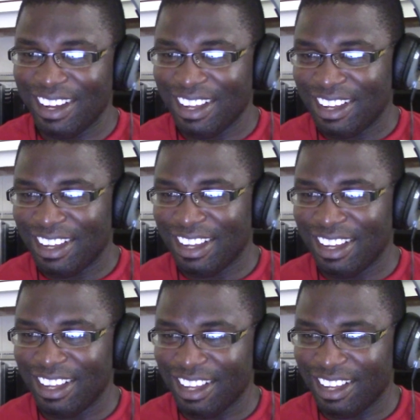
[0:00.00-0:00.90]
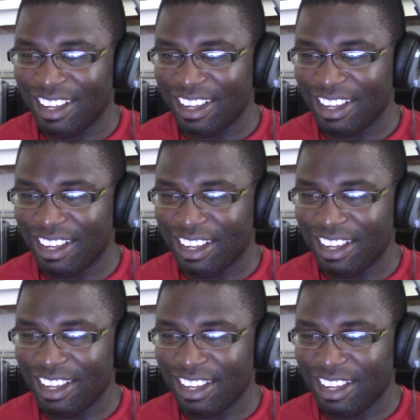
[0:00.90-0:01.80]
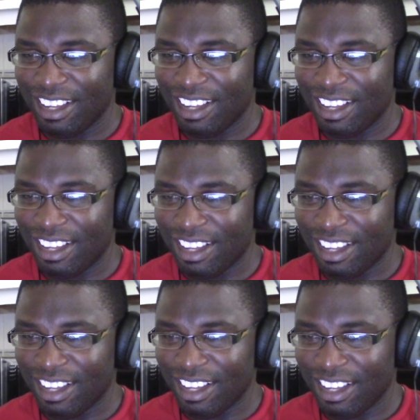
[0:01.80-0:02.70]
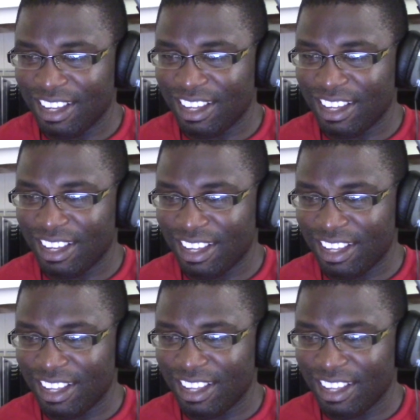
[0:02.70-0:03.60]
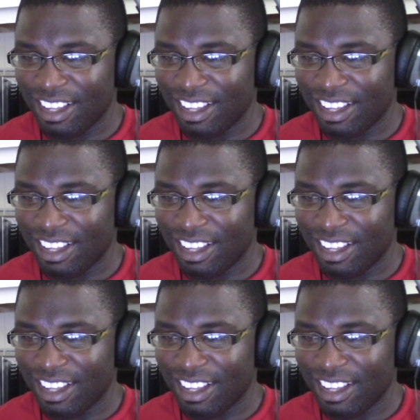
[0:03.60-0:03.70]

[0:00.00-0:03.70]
(not speaking)